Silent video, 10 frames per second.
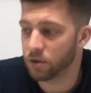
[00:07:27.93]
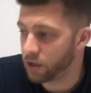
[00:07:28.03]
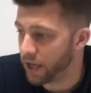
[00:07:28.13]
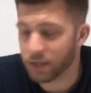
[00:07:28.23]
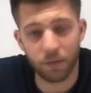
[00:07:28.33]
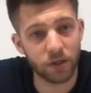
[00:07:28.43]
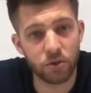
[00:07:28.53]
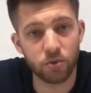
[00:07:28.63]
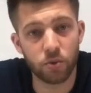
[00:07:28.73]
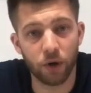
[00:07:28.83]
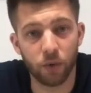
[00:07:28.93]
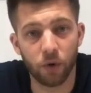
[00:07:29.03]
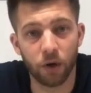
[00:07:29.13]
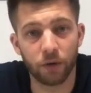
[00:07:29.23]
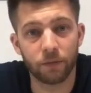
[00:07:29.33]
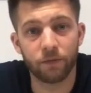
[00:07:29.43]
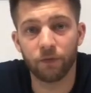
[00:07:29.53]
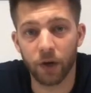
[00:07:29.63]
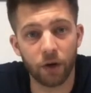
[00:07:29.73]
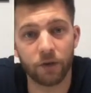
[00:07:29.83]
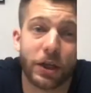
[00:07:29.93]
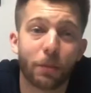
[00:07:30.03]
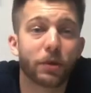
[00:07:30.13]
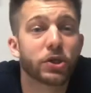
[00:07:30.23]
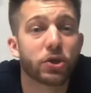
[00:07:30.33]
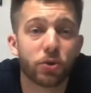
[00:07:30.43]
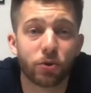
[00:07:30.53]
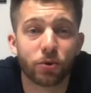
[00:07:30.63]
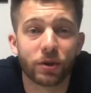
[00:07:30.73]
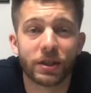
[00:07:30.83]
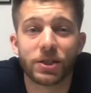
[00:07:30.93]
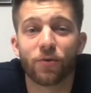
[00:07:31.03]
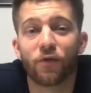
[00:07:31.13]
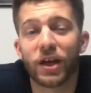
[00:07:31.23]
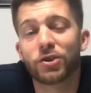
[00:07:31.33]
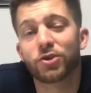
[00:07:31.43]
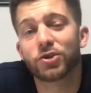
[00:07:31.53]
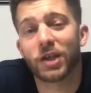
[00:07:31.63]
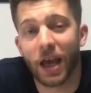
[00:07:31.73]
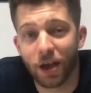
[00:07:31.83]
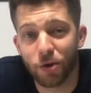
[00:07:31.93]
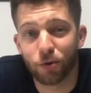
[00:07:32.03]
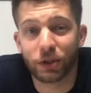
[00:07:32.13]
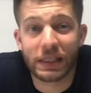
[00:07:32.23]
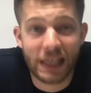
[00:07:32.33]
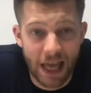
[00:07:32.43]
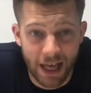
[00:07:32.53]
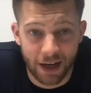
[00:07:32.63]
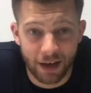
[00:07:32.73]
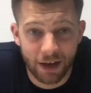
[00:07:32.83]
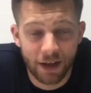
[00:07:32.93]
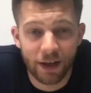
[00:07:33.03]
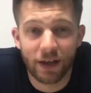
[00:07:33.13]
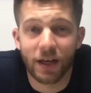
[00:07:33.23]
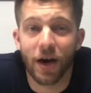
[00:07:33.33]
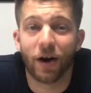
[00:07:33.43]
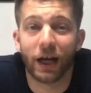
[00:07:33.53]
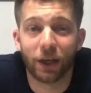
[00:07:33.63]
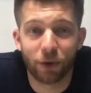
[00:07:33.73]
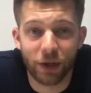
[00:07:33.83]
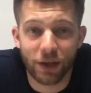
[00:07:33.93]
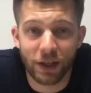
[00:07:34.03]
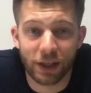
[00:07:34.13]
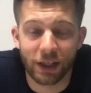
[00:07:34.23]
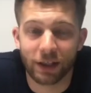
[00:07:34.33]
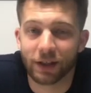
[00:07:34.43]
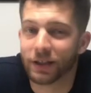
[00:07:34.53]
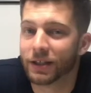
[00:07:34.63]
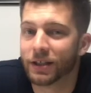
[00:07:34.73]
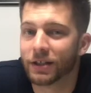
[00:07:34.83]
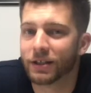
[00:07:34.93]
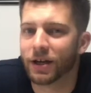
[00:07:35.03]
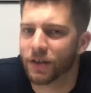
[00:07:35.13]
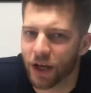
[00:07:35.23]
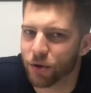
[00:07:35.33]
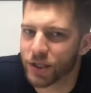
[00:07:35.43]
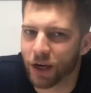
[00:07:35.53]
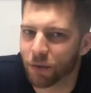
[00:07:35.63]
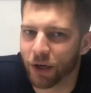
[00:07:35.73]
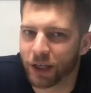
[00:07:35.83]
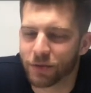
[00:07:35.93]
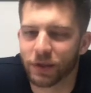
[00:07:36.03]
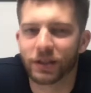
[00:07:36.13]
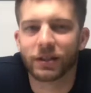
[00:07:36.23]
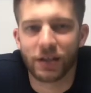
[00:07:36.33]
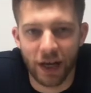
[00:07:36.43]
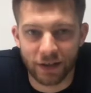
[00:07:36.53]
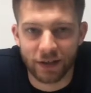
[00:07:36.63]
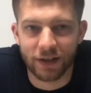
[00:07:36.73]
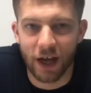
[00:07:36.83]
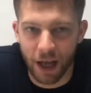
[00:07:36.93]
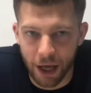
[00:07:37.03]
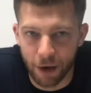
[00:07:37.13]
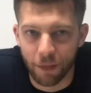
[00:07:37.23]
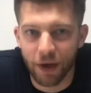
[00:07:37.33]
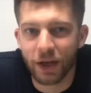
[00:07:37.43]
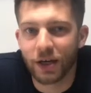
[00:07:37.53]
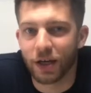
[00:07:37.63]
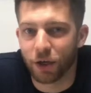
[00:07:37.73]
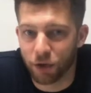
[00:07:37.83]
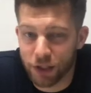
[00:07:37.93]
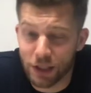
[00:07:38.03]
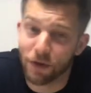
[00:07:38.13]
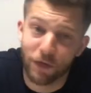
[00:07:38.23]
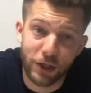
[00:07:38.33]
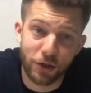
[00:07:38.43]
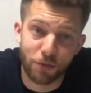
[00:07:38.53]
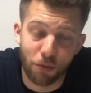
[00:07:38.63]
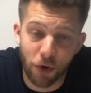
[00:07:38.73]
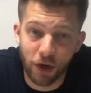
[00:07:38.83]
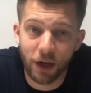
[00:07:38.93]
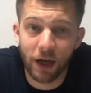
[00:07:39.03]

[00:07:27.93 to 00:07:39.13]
X-Men 221. Number 2 is Avengers Annual 10. Now, I know what you're thinking. I thought you were talking about X-Men. Yes, I am. I know this is an Avengers book.